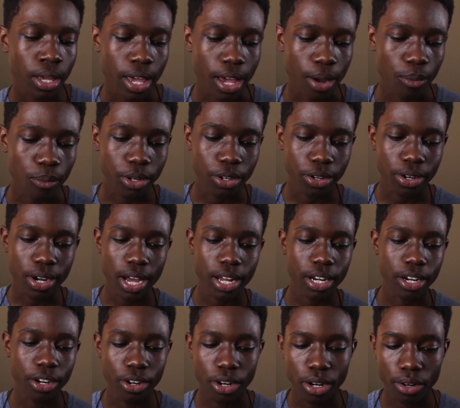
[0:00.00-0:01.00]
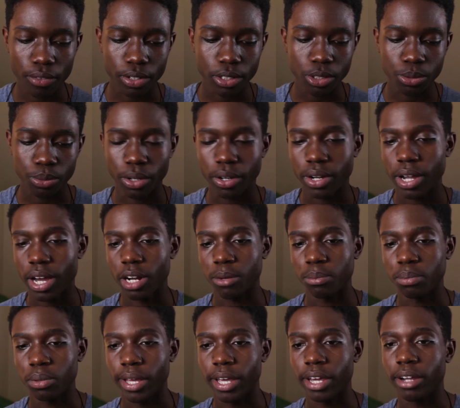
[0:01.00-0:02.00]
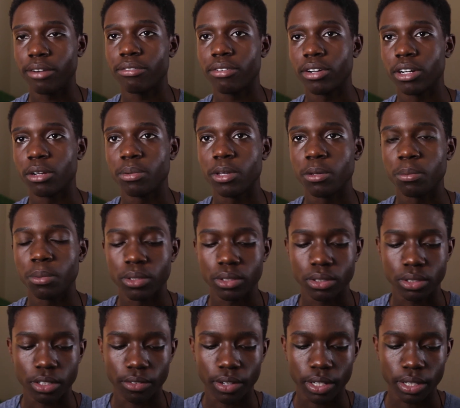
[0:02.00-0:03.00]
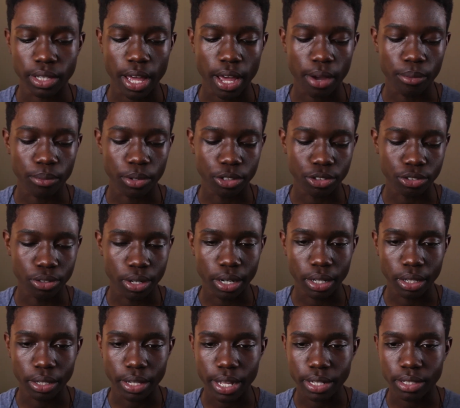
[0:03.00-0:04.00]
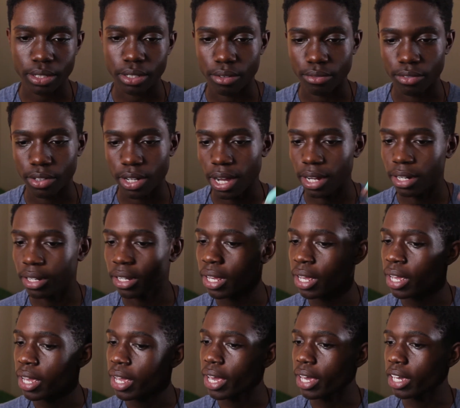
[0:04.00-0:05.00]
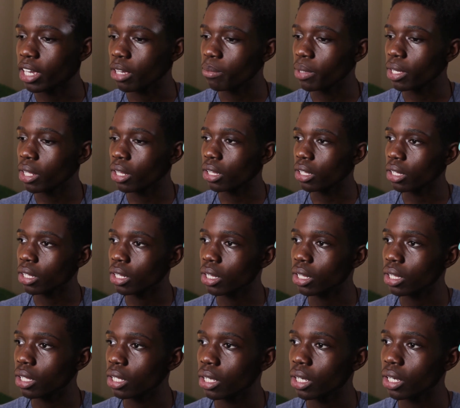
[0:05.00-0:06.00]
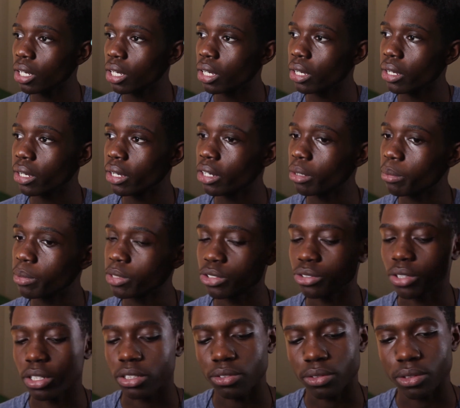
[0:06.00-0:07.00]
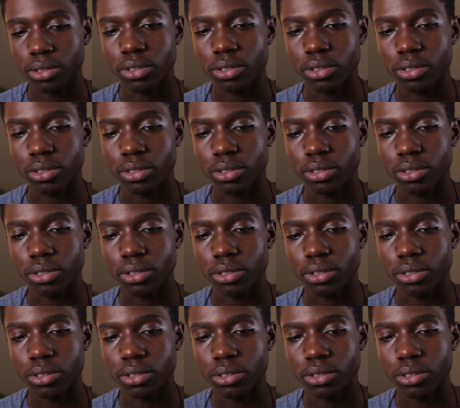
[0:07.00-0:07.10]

and when you're kind of nervous, when you're kind of playing in front of people and stuff like that, and when you're trying to get stuff done, it can be a little bit stressful.